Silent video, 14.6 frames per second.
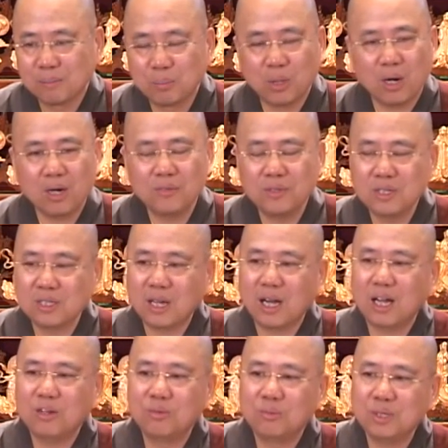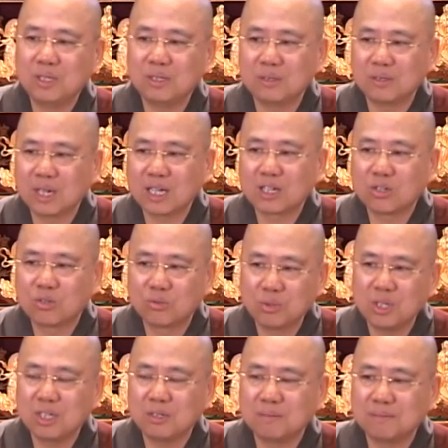But all these are unreal, like a
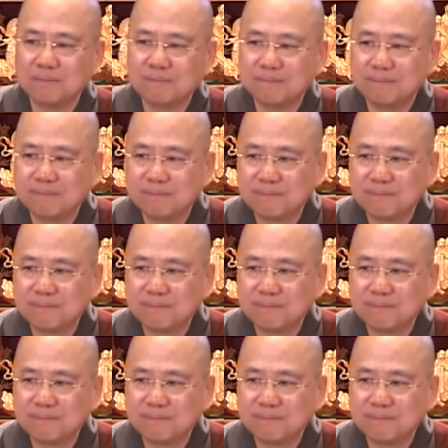dream.